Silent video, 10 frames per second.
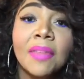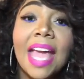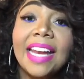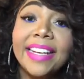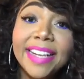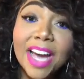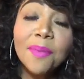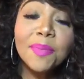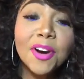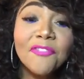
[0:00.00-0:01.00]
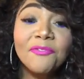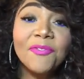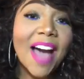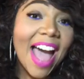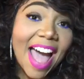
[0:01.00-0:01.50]
Number
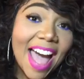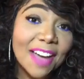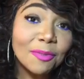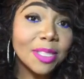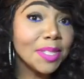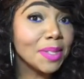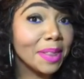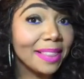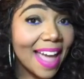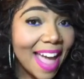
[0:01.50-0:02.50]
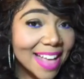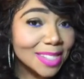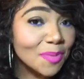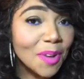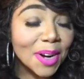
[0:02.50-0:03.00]
5, which is the
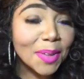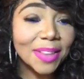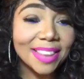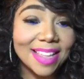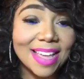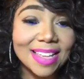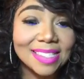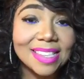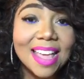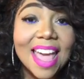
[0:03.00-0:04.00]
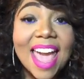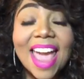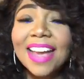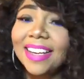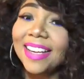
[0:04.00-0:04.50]
last one on the list,
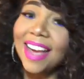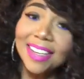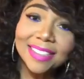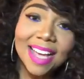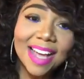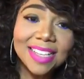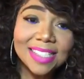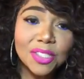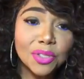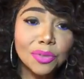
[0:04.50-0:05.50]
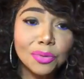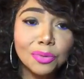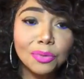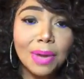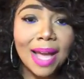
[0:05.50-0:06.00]
and it kind of ties
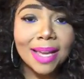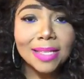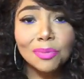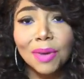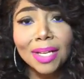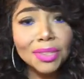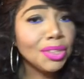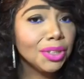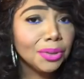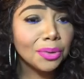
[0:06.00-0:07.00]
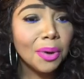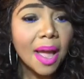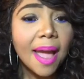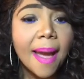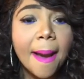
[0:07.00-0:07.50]
into, I guess, 1 and 2.
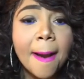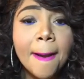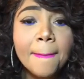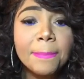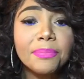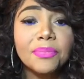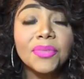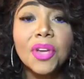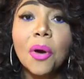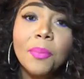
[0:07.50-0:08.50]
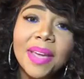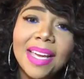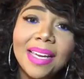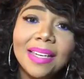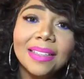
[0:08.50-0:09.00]
Don't
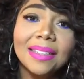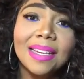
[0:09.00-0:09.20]
be